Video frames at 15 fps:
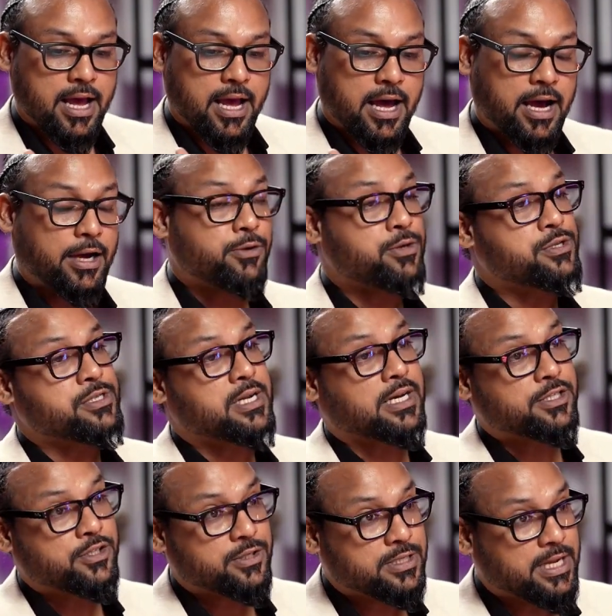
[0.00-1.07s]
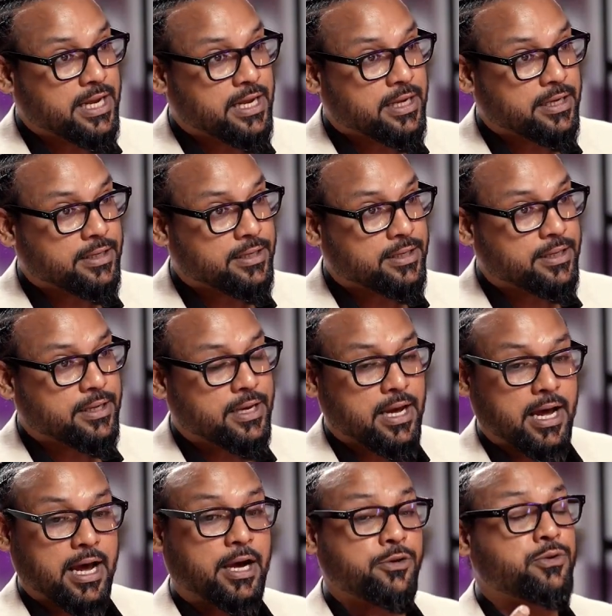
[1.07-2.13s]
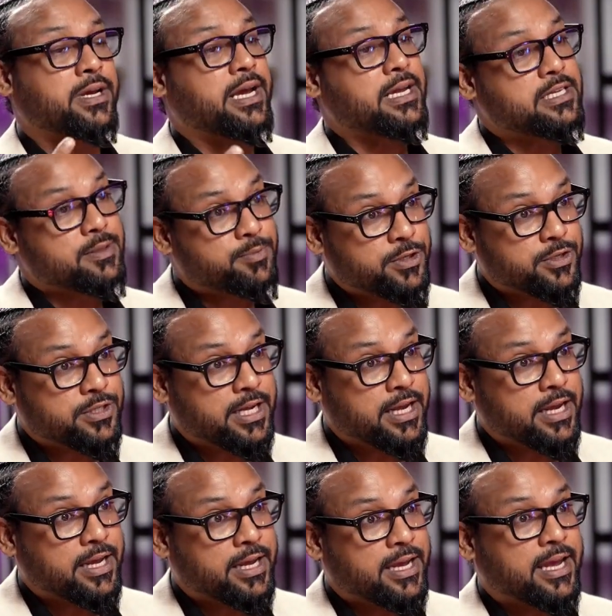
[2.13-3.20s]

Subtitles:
How you start your day, how you end up your day,